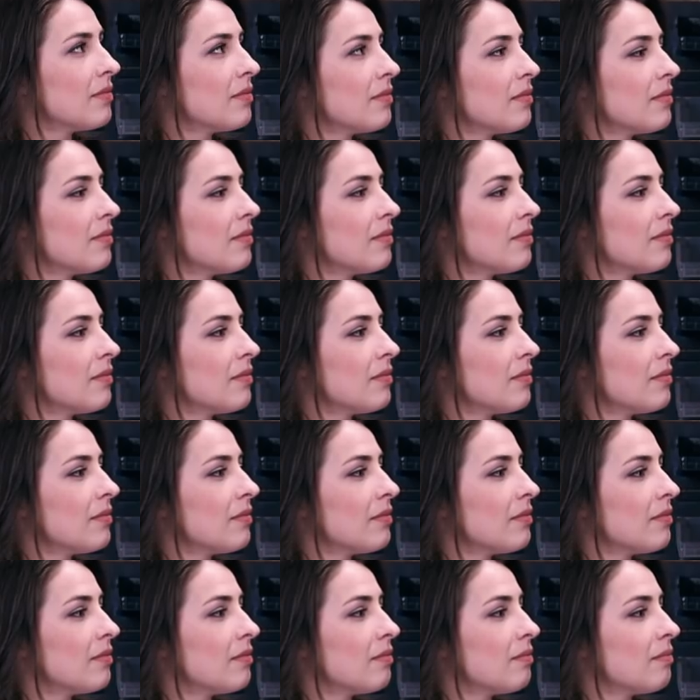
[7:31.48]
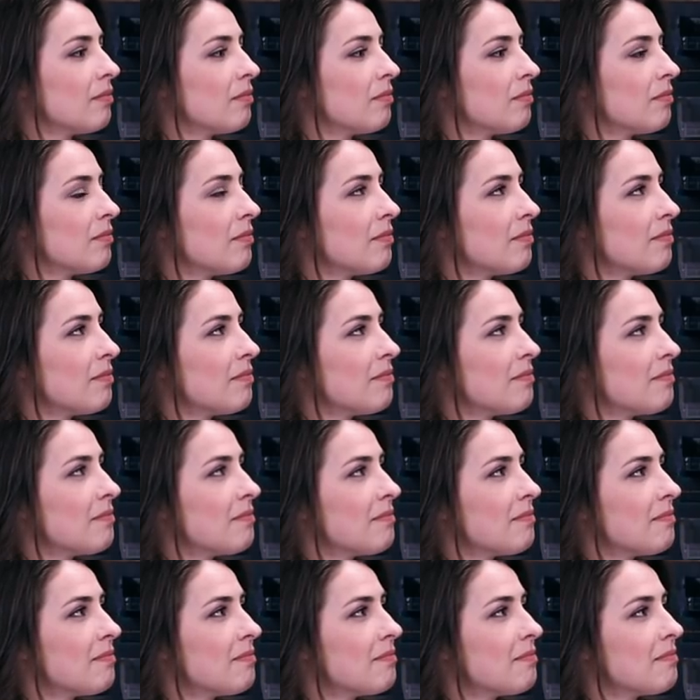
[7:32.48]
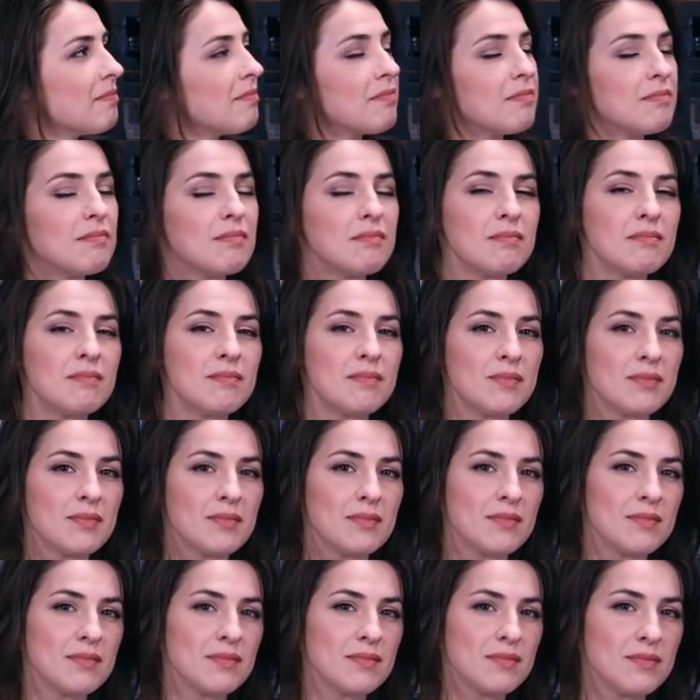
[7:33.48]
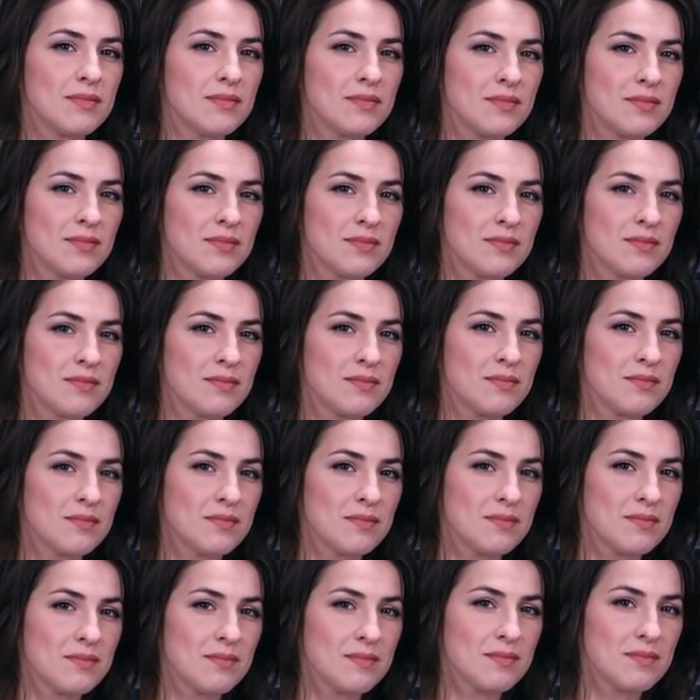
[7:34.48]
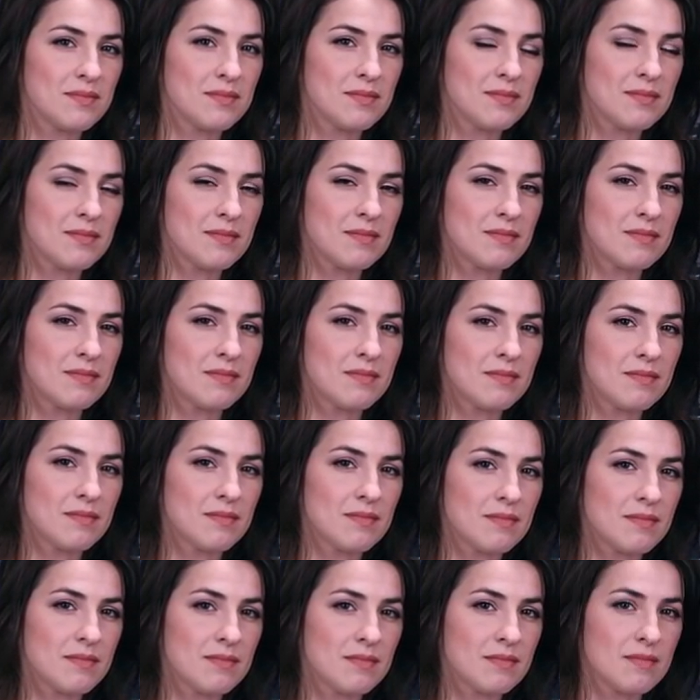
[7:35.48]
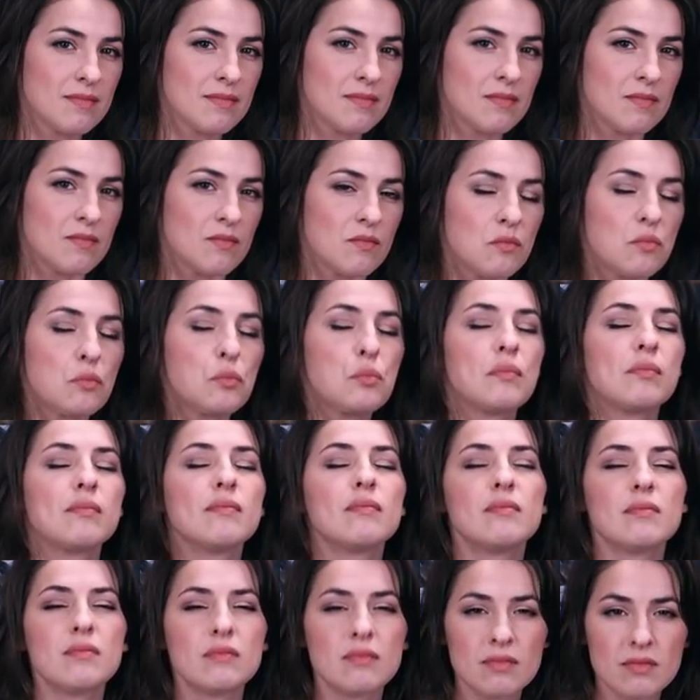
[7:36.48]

(silent)